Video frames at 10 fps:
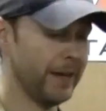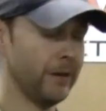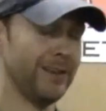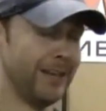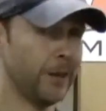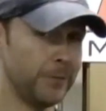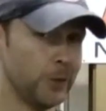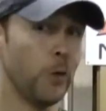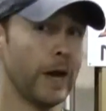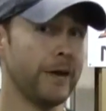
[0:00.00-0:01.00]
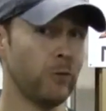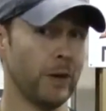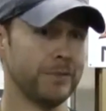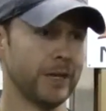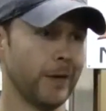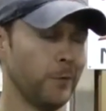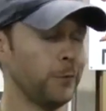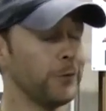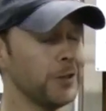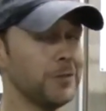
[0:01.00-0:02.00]
Now, now if you don't have a website,
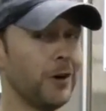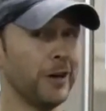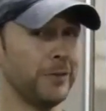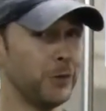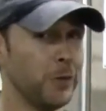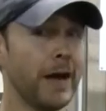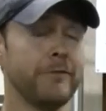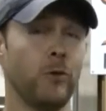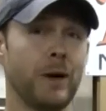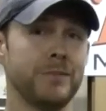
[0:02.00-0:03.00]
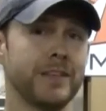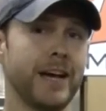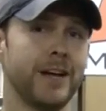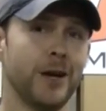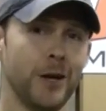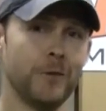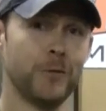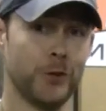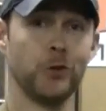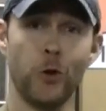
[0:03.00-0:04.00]
well first of all, if you don't have a website
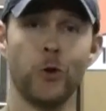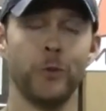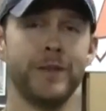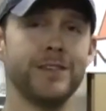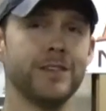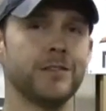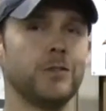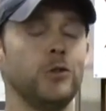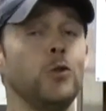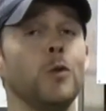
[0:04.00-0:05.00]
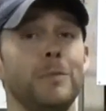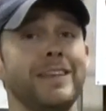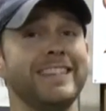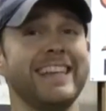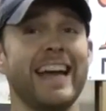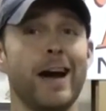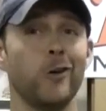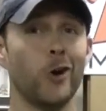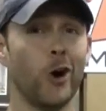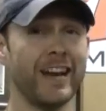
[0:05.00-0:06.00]
for your local business, you are missing
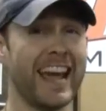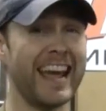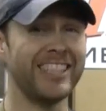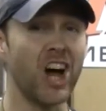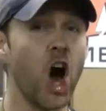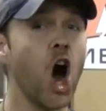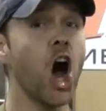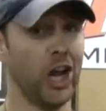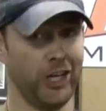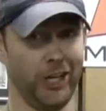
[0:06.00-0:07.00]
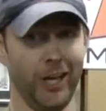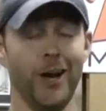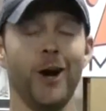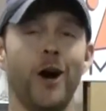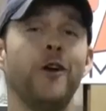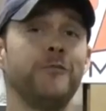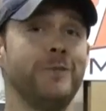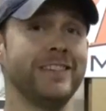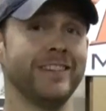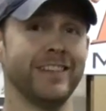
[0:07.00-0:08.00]
out on a ton of
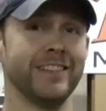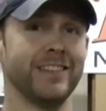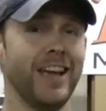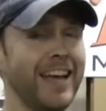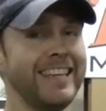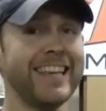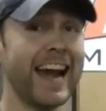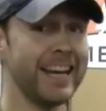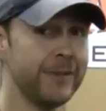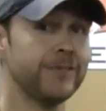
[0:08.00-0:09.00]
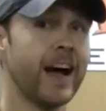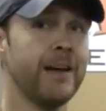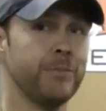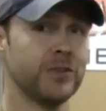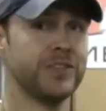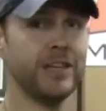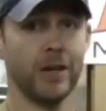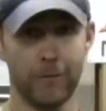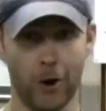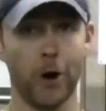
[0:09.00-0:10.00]
business.
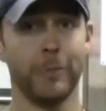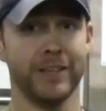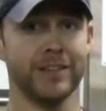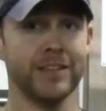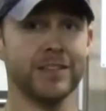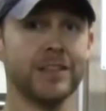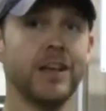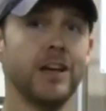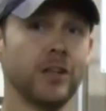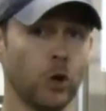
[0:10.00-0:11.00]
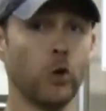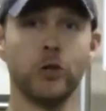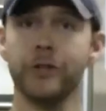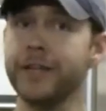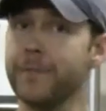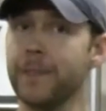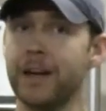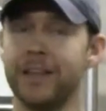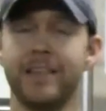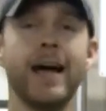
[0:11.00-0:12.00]
95% of our business locally
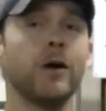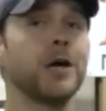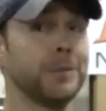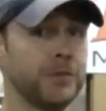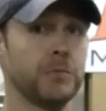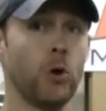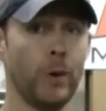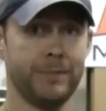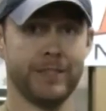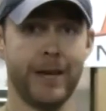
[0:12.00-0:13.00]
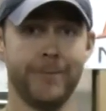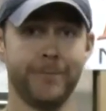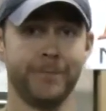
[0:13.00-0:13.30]
now comes from our website.